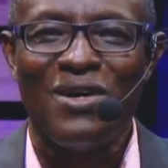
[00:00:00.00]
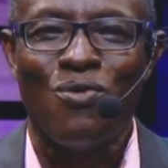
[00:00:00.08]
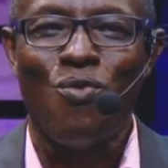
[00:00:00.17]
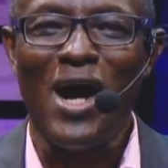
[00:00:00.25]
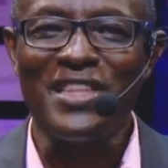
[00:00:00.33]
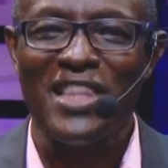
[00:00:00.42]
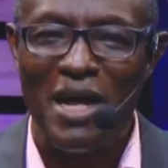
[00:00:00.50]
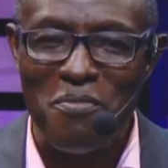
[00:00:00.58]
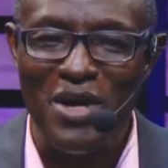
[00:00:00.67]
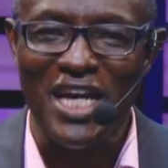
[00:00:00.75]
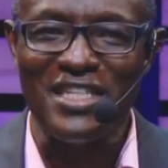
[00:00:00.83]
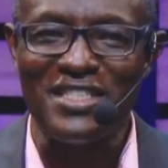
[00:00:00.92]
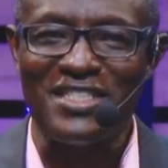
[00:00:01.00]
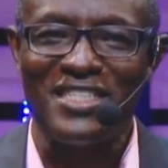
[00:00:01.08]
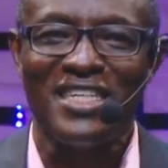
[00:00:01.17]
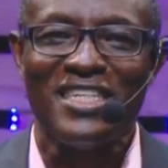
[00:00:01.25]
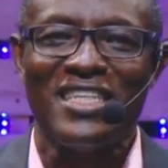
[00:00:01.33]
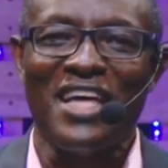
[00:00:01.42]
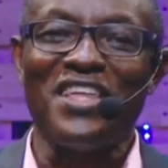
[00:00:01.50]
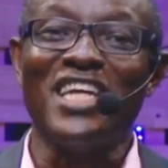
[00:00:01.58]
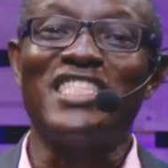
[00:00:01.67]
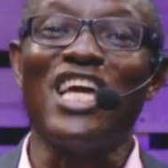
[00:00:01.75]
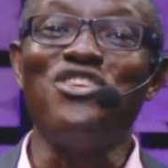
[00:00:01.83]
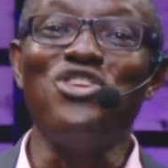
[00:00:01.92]
What that means, that there
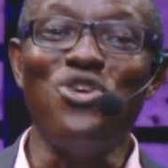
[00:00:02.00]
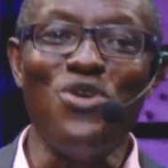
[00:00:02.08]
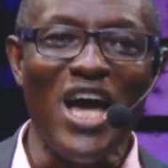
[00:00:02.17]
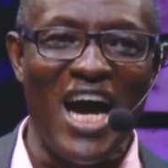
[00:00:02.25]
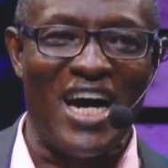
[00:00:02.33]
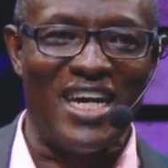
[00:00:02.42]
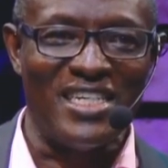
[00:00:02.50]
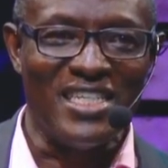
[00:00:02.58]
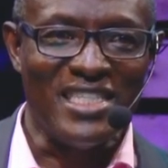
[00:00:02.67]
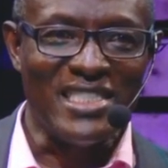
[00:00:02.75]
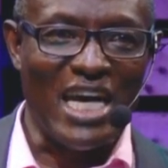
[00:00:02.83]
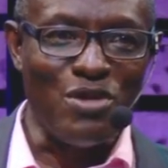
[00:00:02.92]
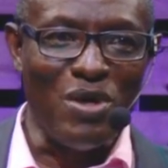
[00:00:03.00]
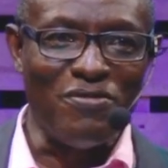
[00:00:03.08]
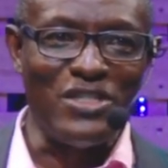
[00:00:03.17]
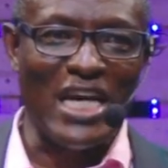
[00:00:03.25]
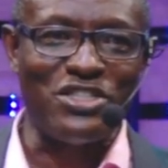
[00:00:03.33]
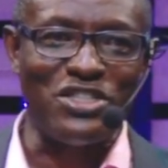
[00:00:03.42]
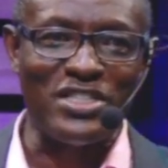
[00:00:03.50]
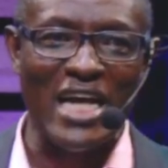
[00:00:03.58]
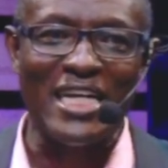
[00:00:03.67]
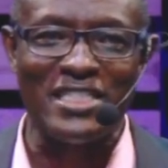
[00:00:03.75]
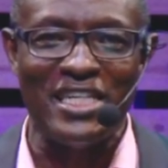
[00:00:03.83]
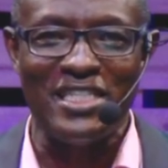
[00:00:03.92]
is a new year that we've just
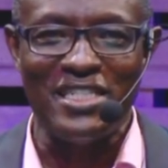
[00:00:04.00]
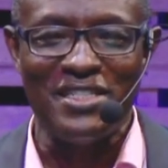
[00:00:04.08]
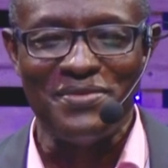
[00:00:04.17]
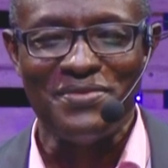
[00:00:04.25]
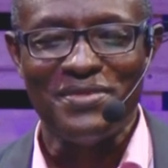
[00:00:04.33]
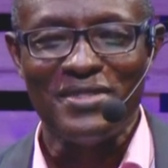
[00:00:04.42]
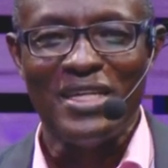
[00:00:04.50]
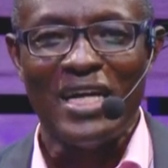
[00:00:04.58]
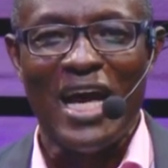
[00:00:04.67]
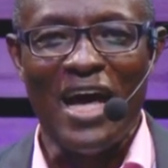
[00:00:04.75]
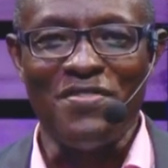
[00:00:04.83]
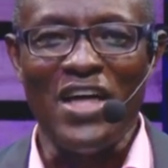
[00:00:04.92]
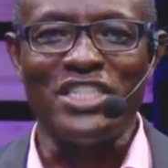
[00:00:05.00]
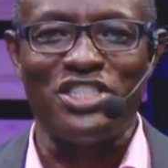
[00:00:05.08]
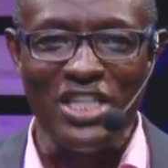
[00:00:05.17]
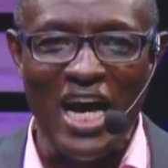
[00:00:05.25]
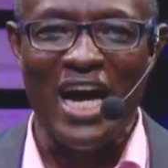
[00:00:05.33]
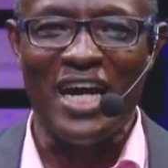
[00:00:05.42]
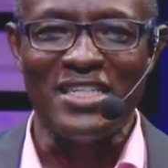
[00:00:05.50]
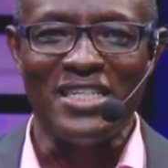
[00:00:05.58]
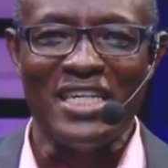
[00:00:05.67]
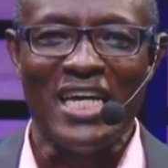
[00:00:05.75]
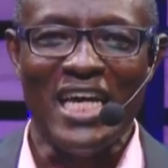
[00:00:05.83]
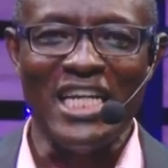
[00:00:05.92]
started, and that year
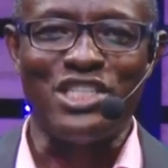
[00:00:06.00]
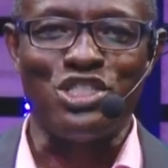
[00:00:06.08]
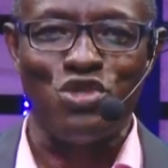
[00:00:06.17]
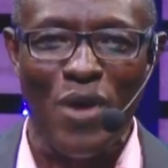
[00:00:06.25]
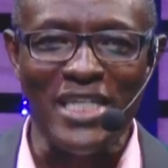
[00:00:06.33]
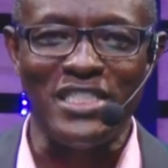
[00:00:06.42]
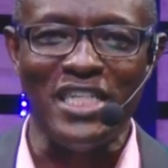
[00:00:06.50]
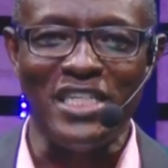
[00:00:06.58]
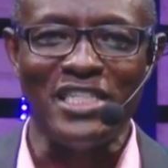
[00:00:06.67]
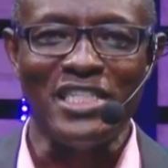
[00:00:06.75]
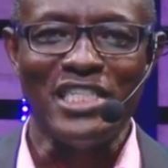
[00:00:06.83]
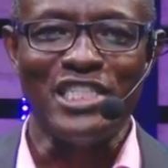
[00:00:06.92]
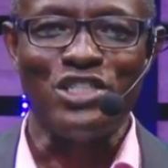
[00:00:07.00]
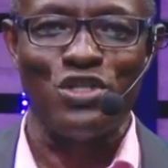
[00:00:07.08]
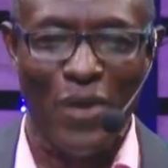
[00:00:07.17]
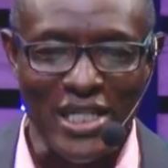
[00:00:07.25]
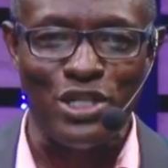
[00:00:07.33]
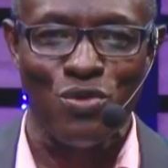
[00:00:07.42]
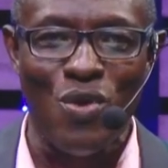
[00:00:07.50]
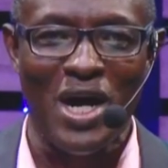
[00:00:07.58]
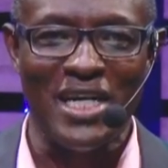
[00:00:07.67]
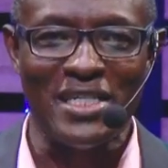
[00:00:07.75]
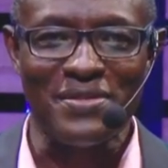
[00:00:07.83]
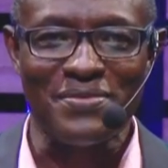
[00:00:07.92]
is
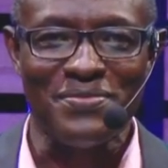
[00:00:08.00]
2021.